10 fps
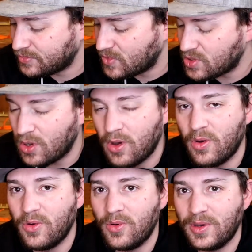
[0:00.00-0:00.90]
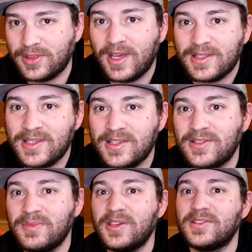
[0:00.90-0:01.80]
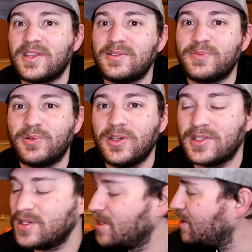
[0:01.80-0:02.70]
So what that says to me is this print